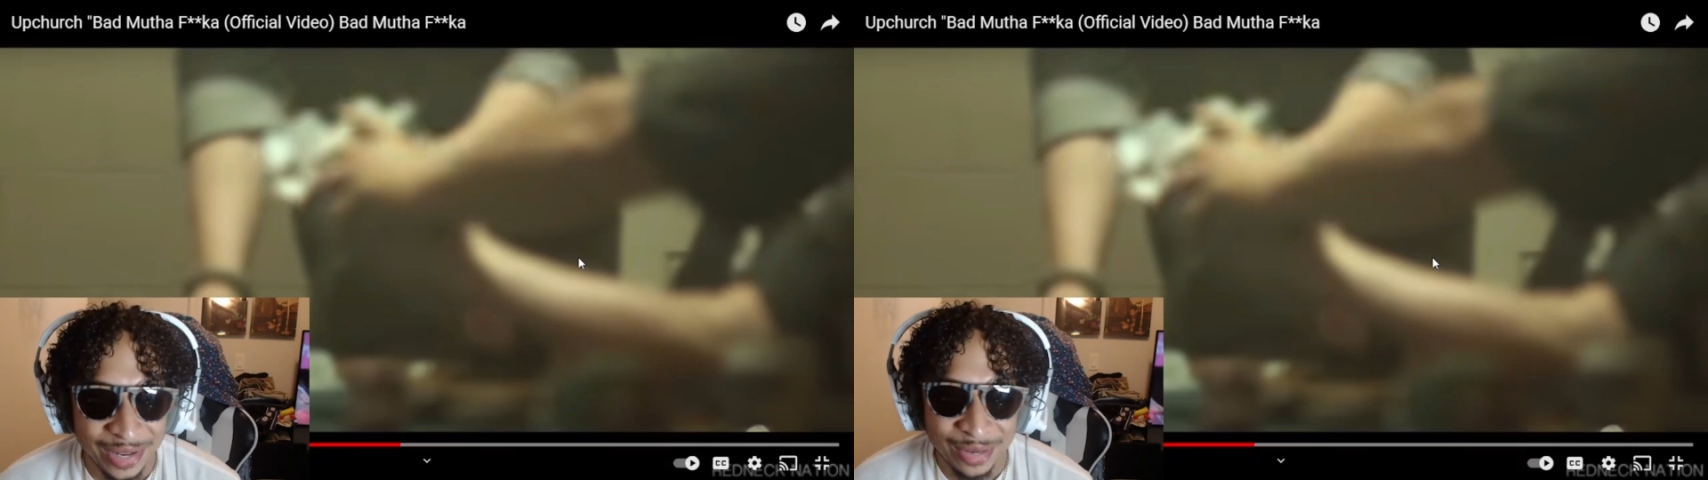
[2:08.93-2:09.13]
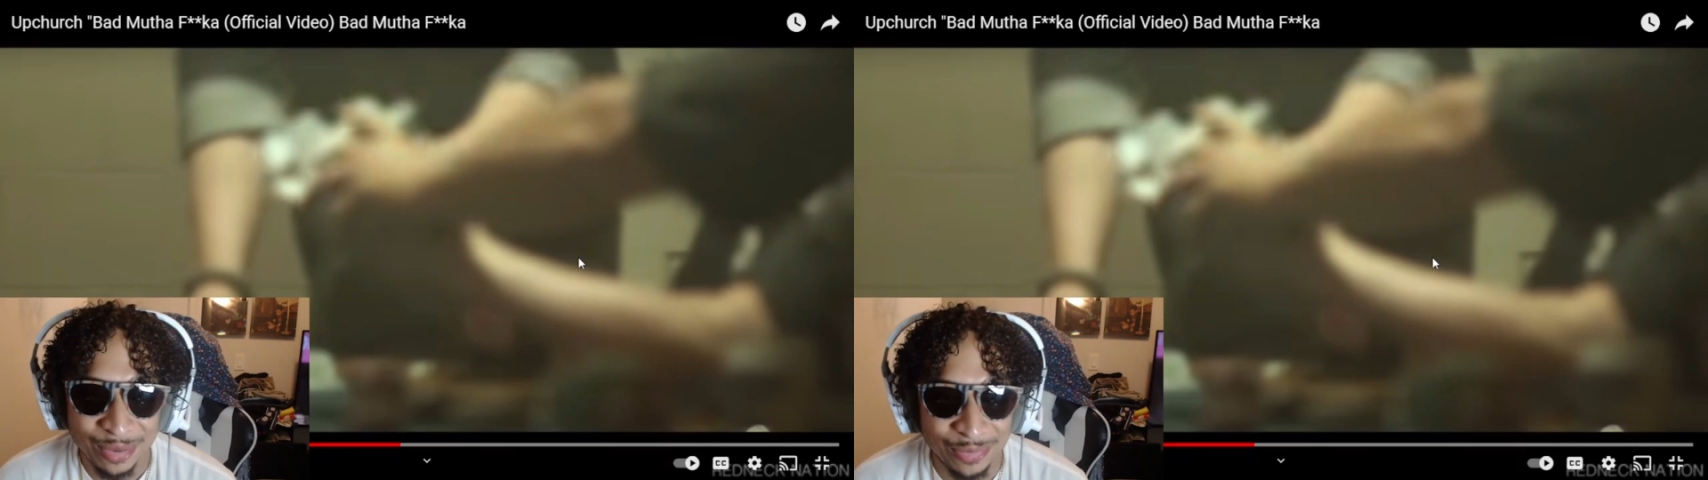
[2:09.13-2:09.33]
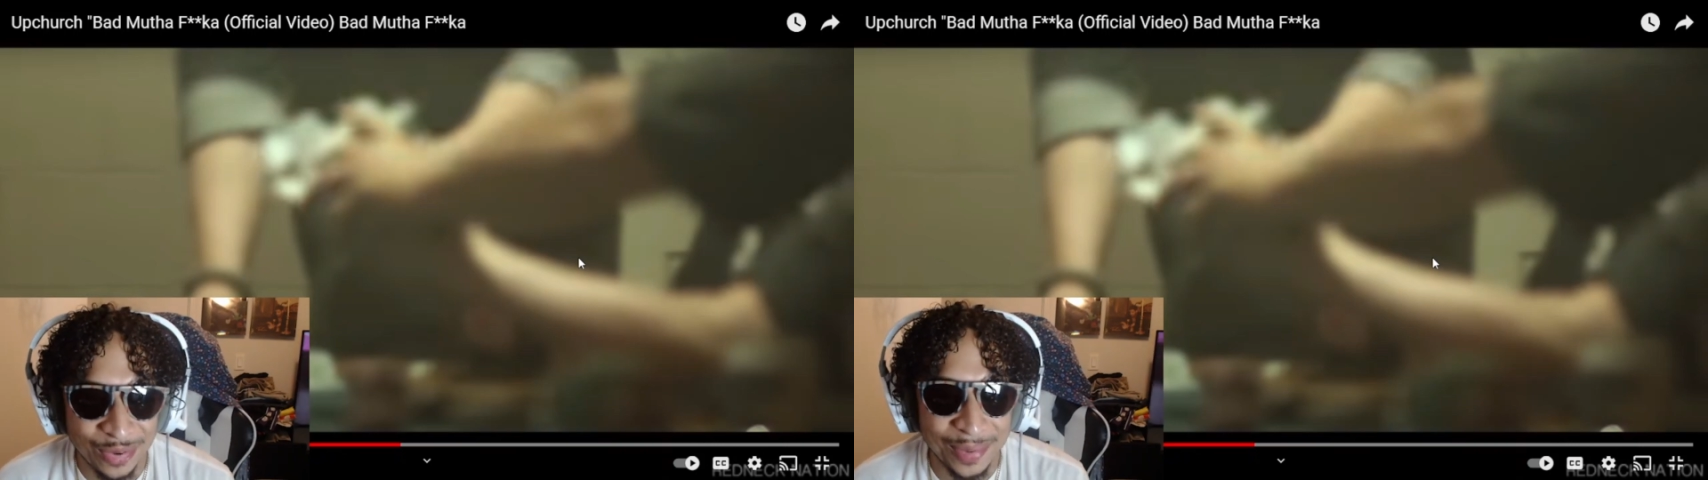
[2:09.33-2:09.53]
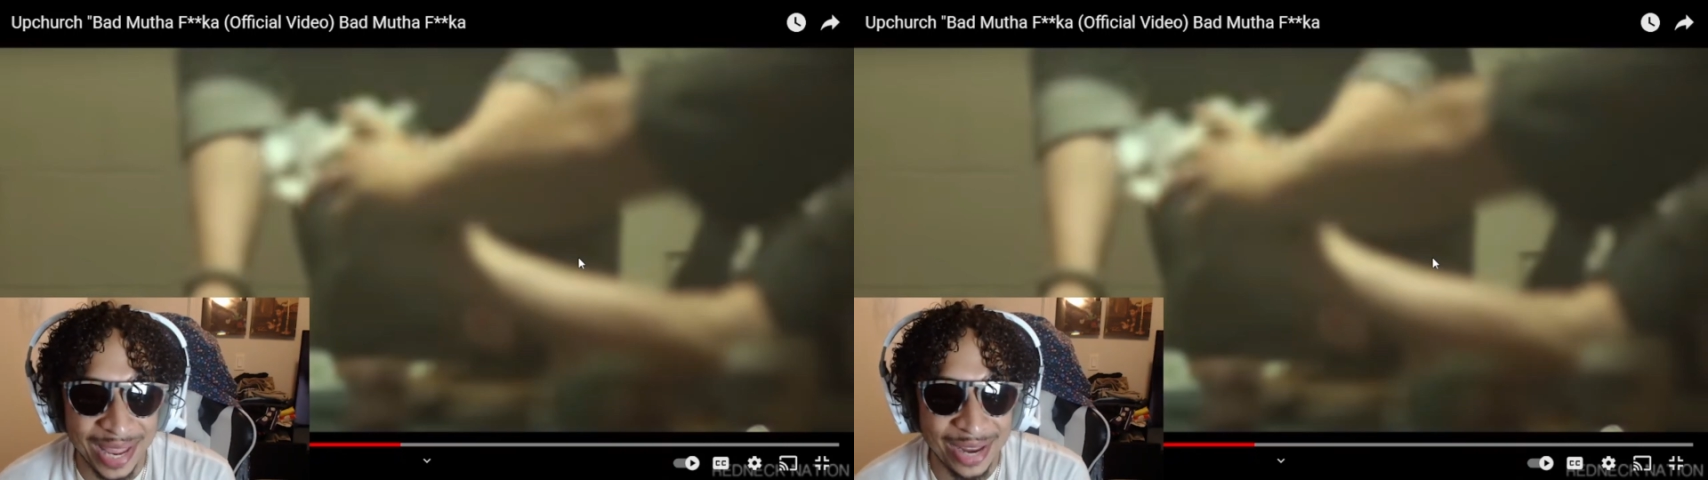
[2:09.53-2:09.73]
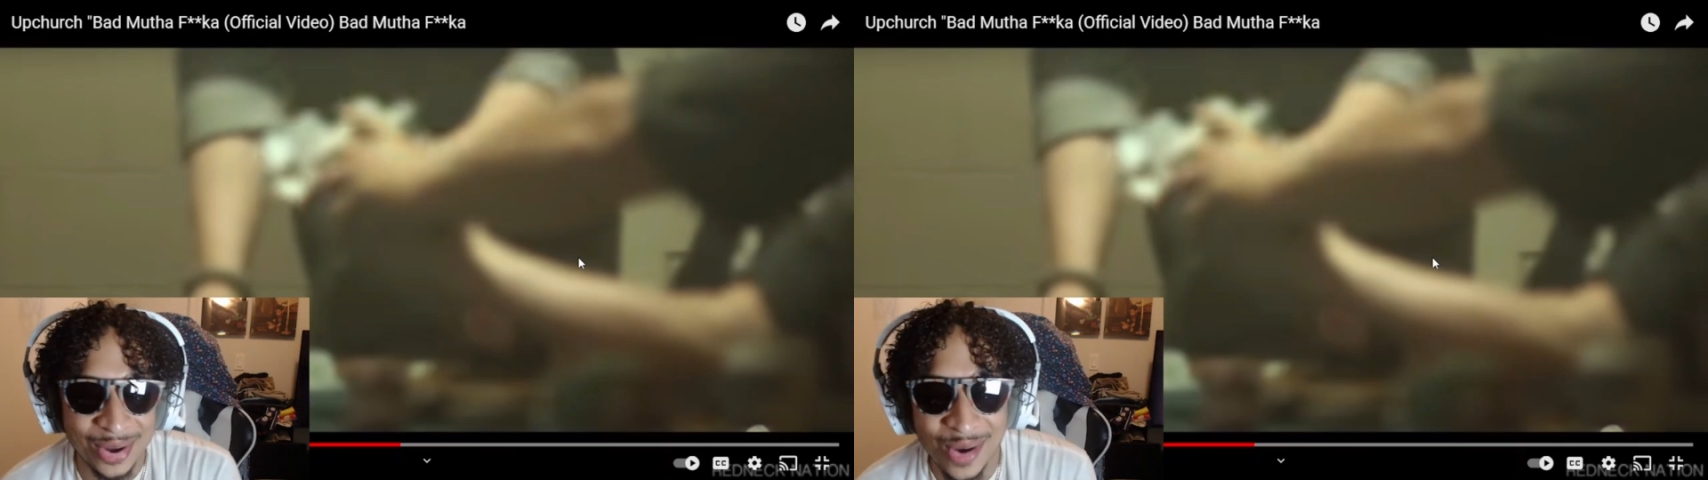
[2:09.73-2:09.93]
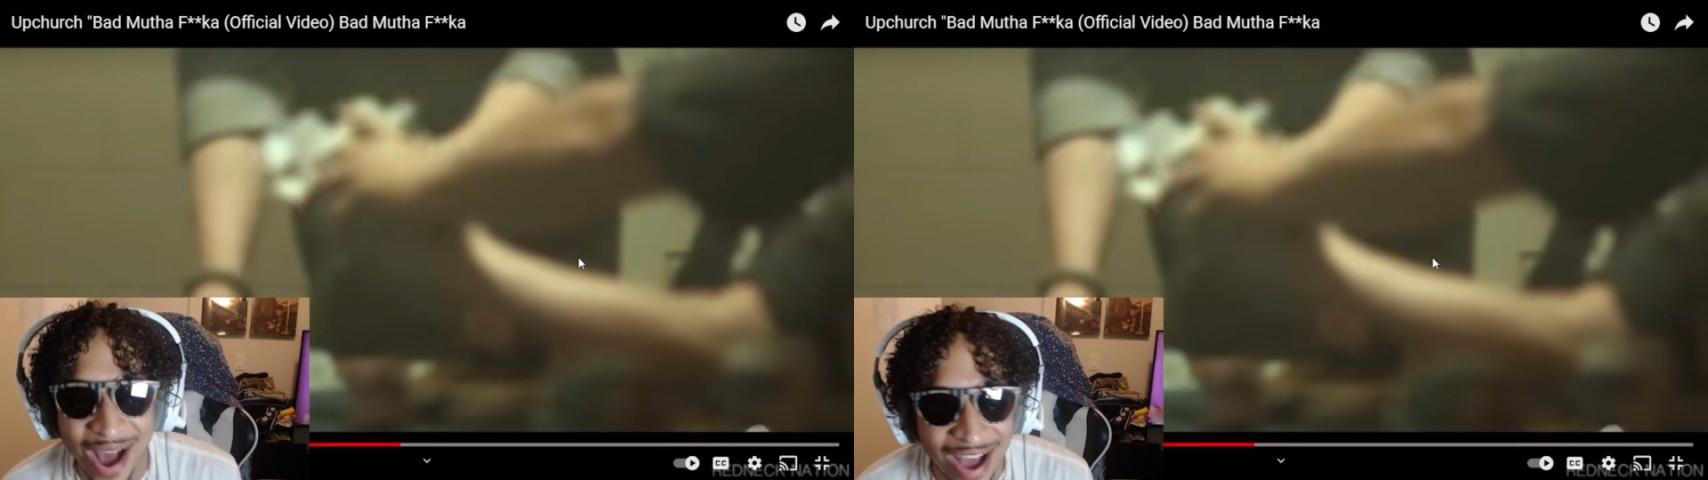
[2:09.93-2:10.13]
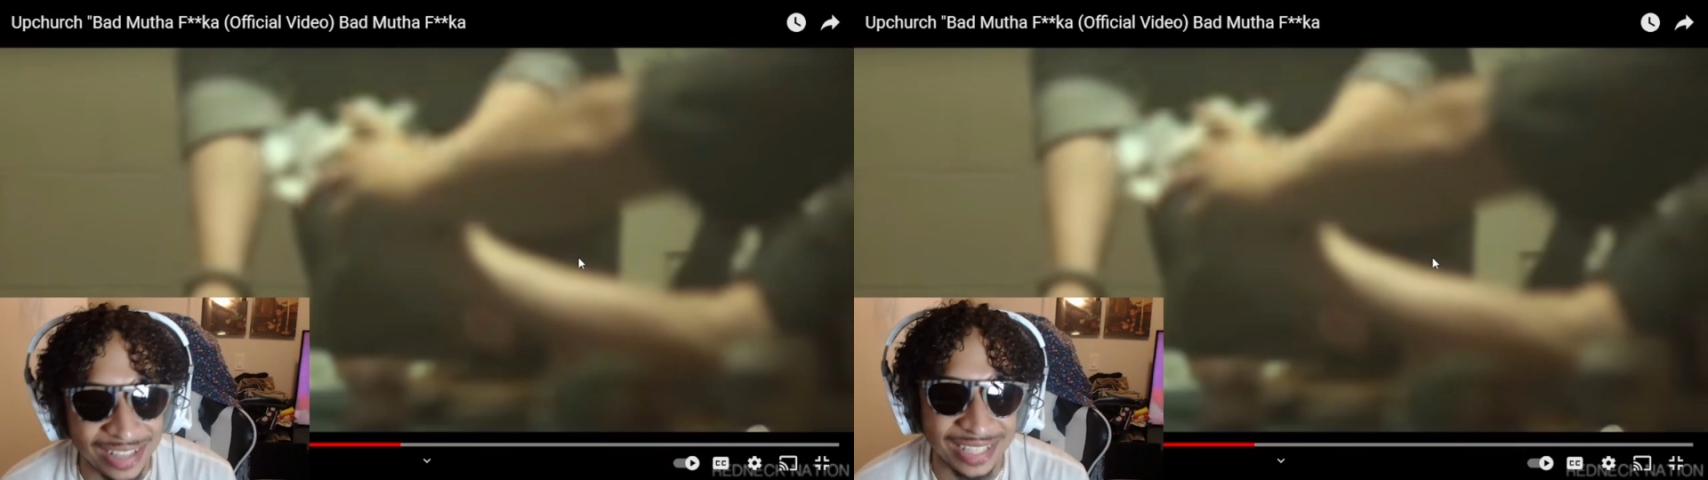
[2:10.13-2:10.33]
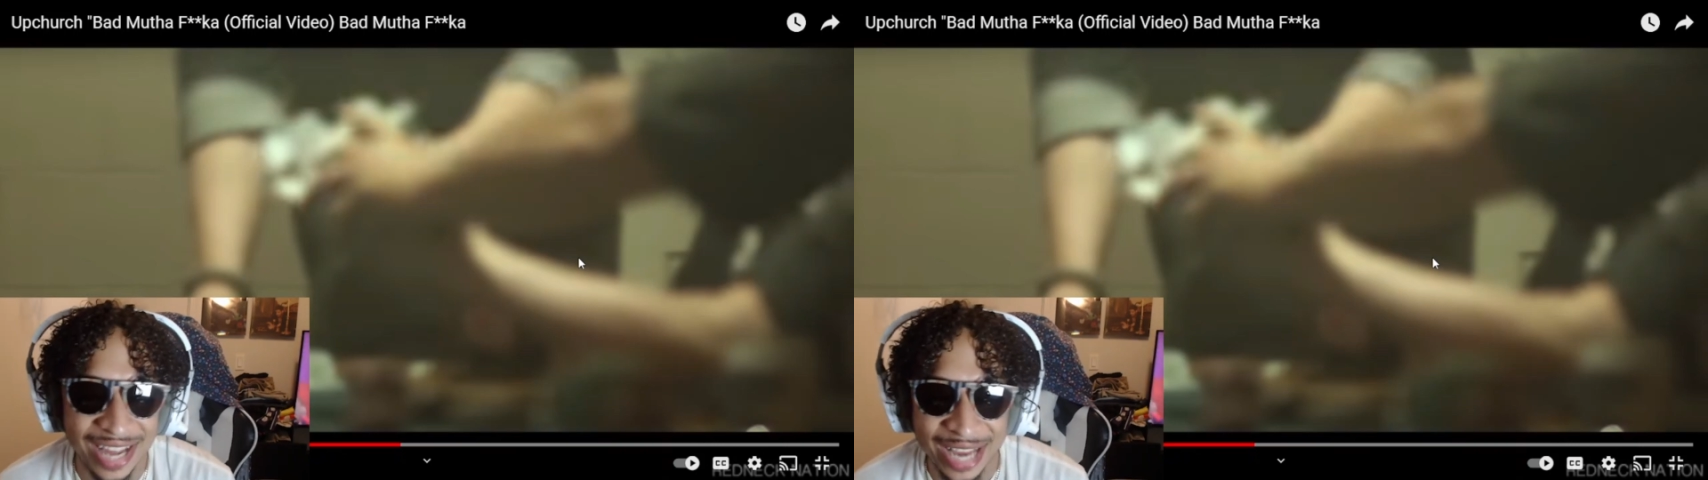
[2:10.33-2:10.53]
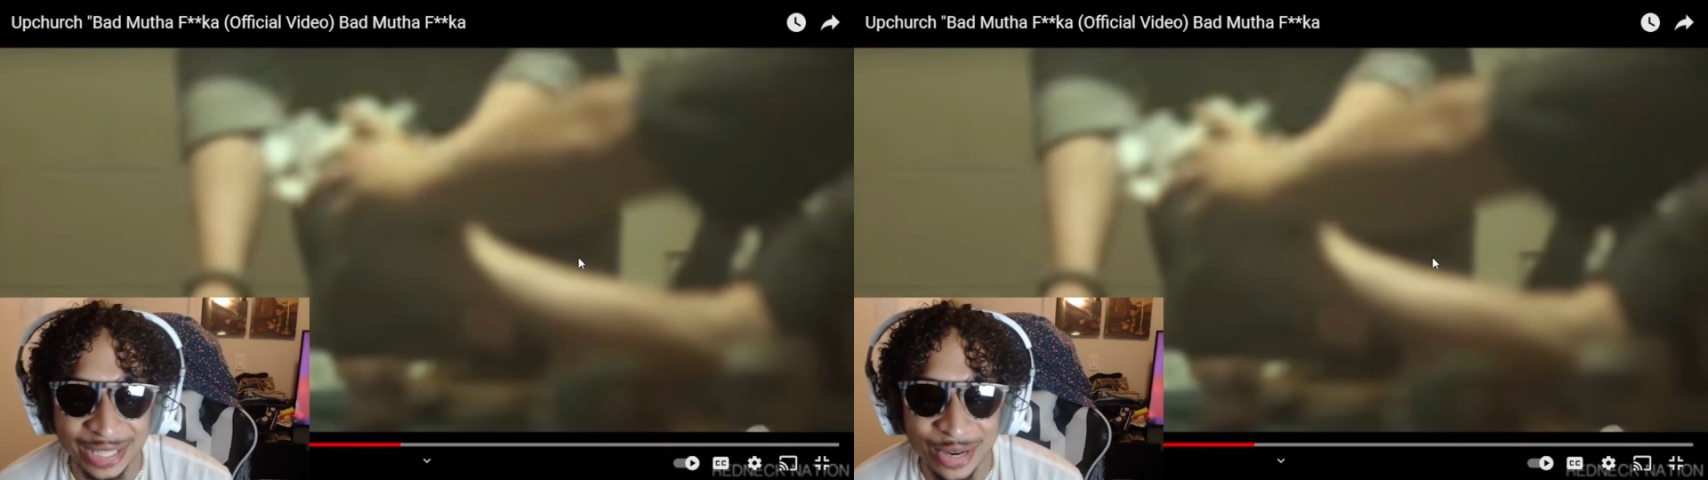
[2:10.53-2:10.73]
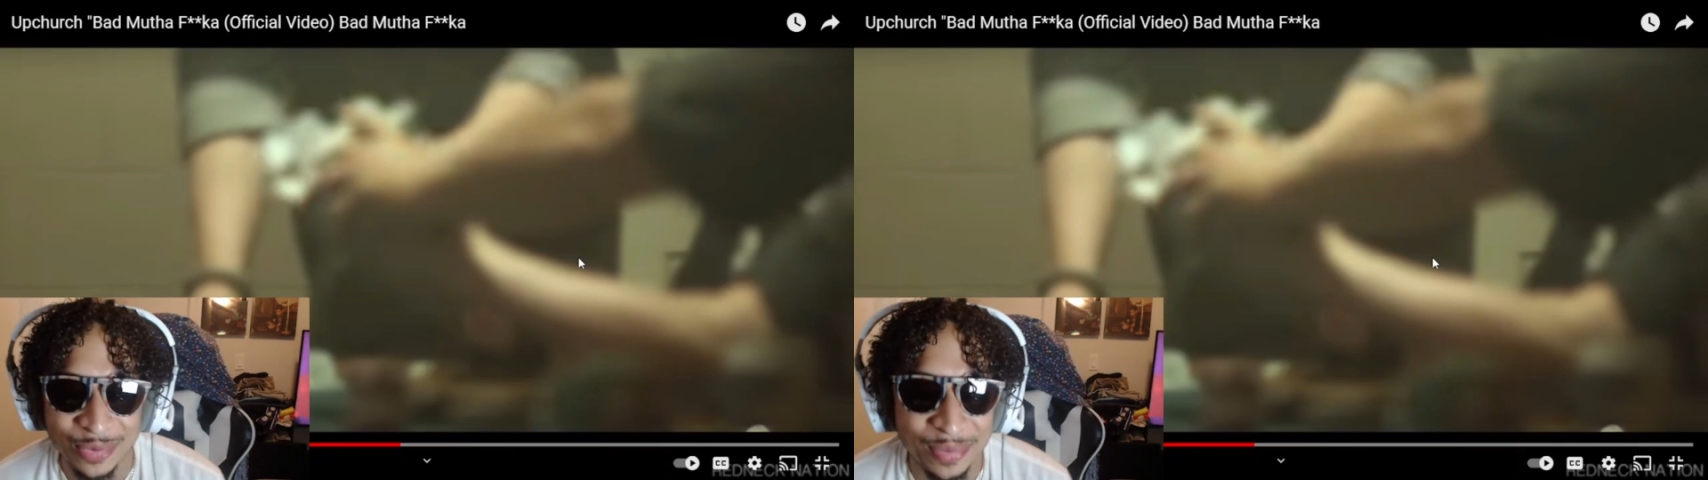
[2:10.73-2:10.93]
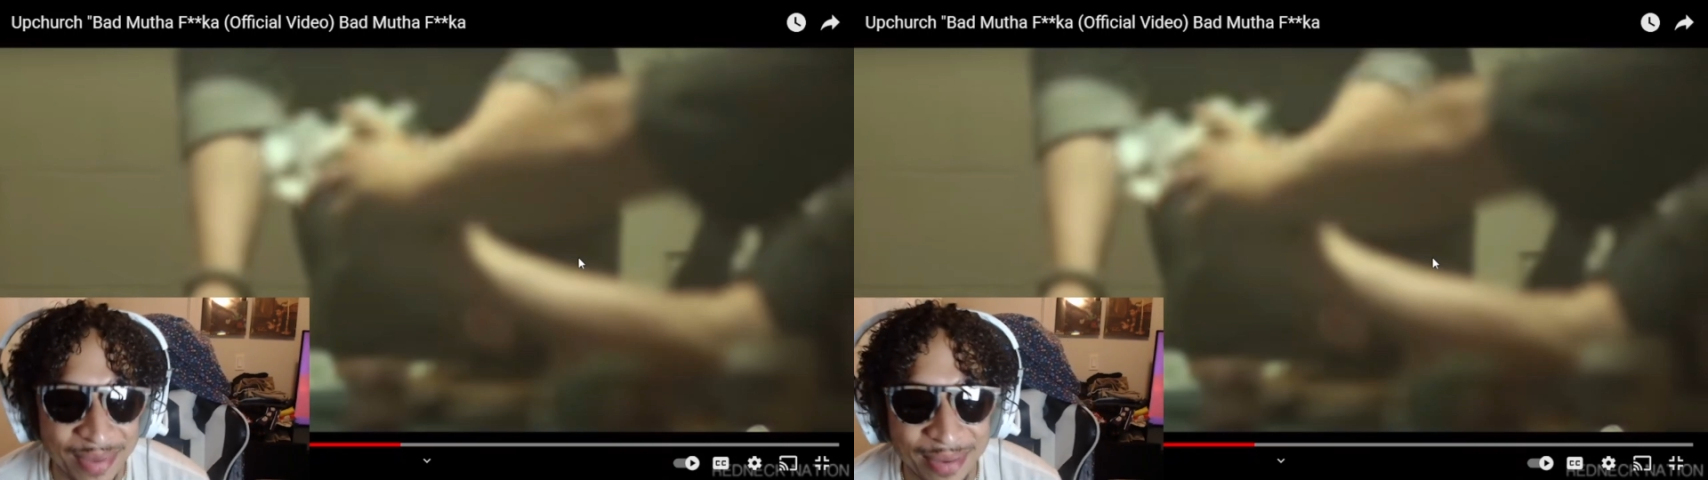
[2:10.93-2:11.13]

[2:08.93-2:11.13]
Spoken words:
You feel me? Ain't no R's in that shit with me,